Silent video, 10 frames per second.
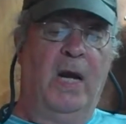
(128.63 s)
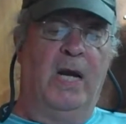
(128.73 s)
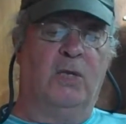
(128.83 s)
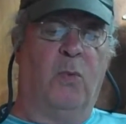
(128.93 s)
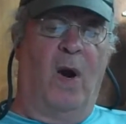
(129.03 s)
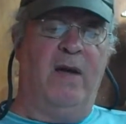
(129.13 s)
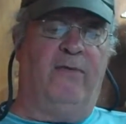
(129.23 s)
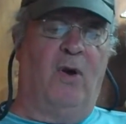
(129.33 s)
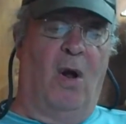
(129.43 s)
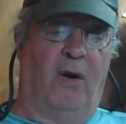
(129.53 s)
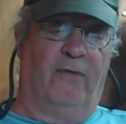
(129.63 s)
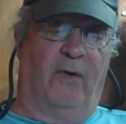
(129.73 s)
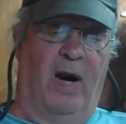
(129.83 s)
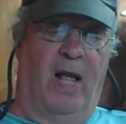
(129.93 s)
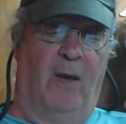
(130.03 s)
His wife called
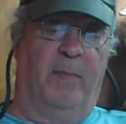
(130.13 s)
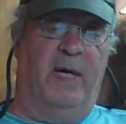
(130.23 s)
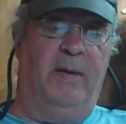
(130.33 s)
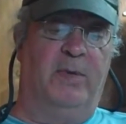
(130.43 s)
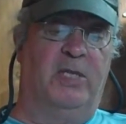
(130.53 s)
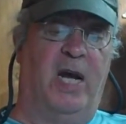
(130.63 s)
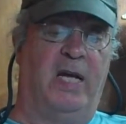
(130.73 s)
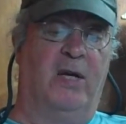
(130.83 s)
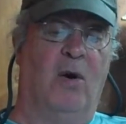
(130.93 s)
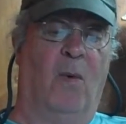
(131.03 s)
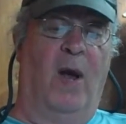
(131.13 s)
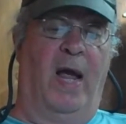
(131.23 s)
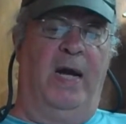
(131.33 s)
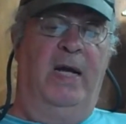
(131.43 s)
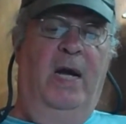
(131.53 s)
for help and he was taken
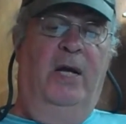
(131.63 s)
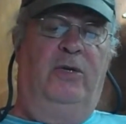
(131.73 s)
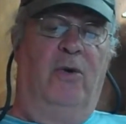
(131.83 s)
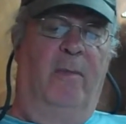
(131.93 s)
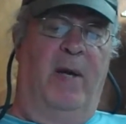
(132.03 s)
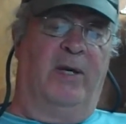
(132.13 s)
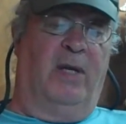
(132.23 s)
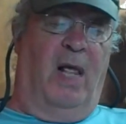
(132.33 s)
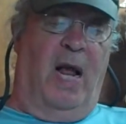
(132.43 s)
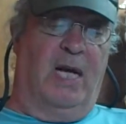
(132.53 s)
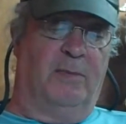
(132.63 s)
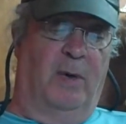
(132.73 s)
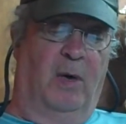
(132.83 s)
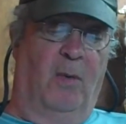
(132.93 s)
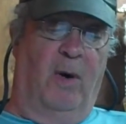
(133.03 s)
away to a mental
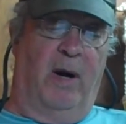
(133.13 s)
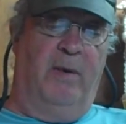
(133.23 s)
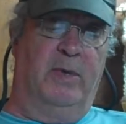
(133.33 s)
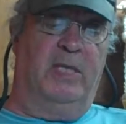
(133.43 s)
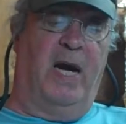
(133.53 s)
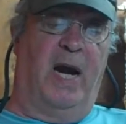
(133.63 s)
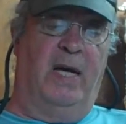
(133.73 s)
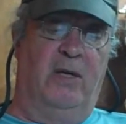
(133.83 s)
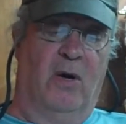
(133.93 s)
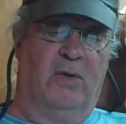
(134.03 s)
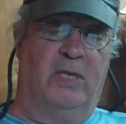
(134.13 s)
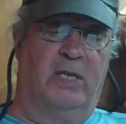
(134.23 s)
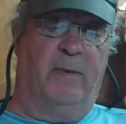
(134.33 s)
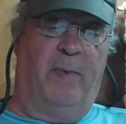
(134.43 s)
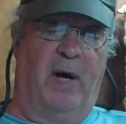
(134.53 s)
hospital where he was diagnosed
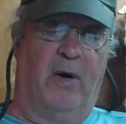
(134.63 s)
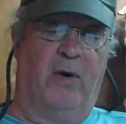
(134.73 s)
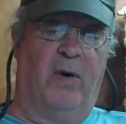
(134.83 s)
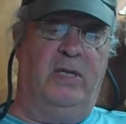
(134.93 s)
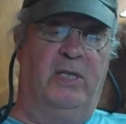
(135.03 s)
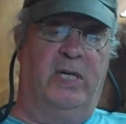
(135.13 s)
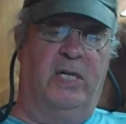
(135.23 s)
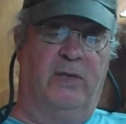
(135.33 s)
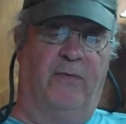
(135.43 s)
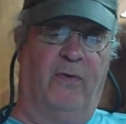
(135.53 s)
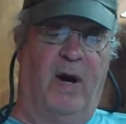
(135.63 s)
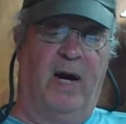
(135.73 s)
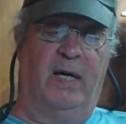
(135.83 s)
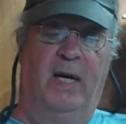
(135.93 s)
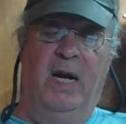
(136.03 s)
as a paranoid
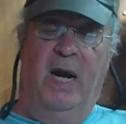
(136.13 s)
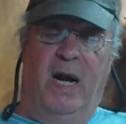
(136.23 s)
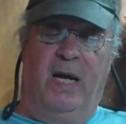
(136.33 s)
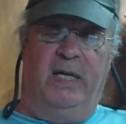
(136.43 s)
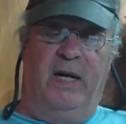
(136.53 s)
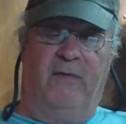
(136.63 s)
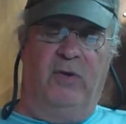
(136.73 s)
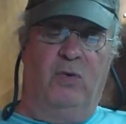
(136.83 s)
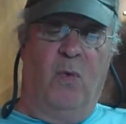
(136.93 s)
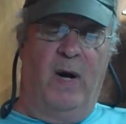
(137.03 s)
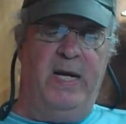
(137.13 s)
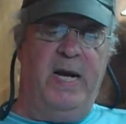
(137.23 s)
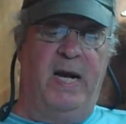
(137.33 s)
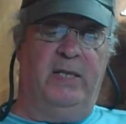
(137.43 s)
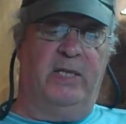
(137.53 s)
schizophrenic and given
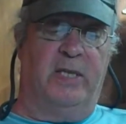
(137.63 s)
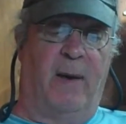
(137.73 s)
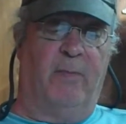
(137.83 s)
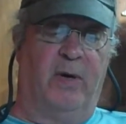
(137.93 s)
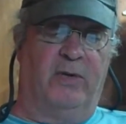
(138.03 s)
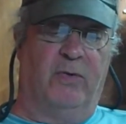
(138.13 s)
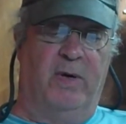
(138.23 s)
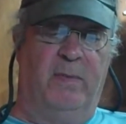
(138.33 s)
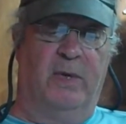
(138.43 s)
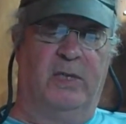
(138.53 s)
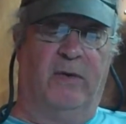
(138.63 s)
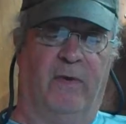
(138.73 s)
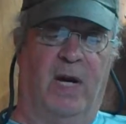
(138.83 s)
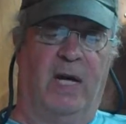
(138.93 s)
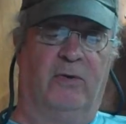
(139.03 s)
28 separate treatments of
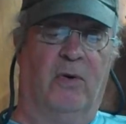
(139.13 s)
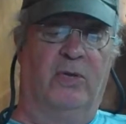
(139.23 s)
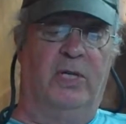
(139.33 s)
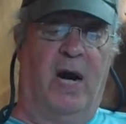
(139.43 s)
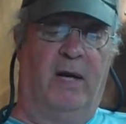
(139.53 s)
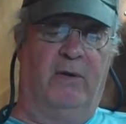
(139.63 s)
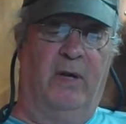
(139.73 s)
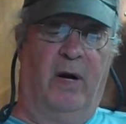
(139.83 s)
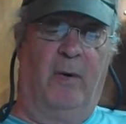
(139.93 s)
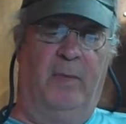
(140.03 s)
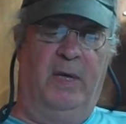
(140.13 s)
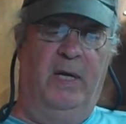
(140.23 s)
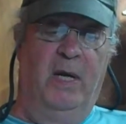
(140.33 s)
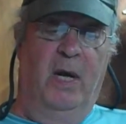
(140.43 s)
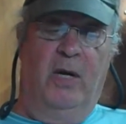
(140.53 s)
electroshock therapy,
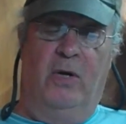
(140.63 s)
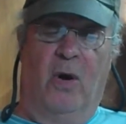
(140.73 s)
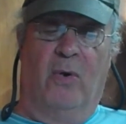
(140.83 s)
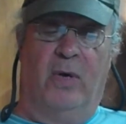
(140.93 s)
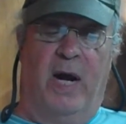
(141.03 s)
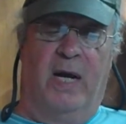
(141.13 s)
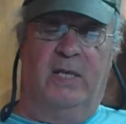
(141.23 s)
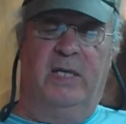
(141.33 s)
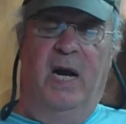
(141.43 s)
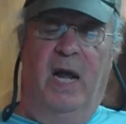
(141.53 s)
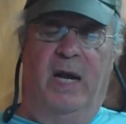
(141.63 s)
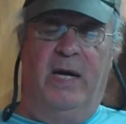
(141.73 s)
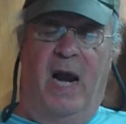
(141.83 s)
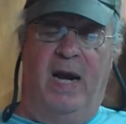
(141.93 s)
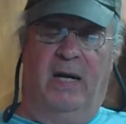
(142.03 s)
known as
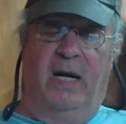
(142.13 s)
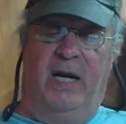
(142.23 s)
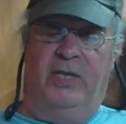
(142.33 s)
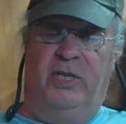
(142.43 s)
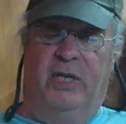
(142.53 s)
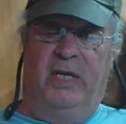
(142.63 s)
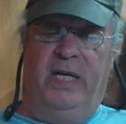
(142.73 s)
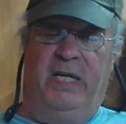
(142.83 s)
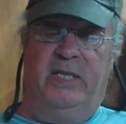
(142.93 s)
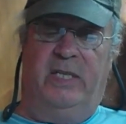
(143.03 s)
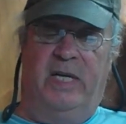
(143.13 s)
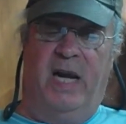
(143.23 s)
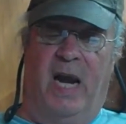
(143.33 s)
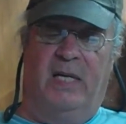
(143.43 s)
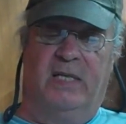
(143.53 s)
Annihilation
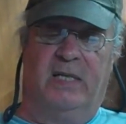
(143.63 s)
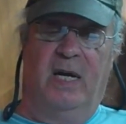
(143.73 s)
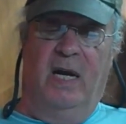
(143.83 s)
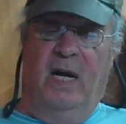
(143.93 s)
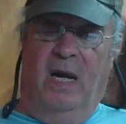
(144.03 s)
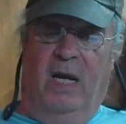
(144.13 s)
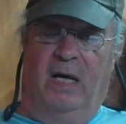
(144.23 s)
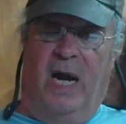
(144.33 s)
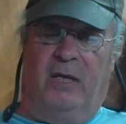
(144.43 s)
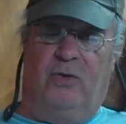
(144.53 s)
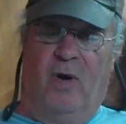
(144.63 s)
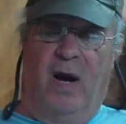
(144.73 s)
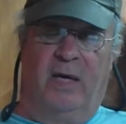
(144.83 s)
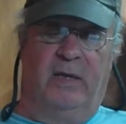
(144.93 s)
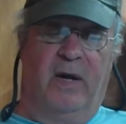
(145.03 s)
ECS,
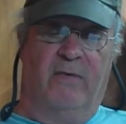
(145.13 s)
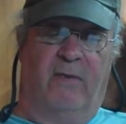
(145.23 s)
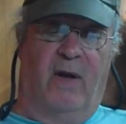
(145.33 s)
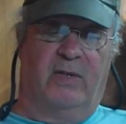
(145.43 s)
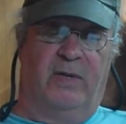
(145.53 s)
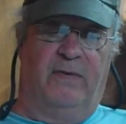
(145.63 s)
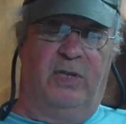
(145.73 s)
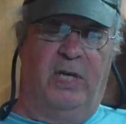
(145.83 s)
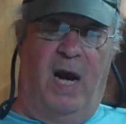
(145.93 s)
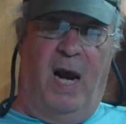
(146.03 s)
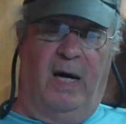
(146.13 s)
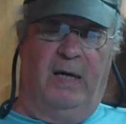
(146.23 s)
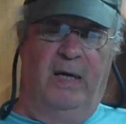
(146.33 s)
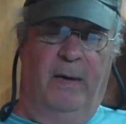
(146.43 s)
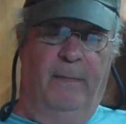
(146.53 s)
Electron Convulsive Shock.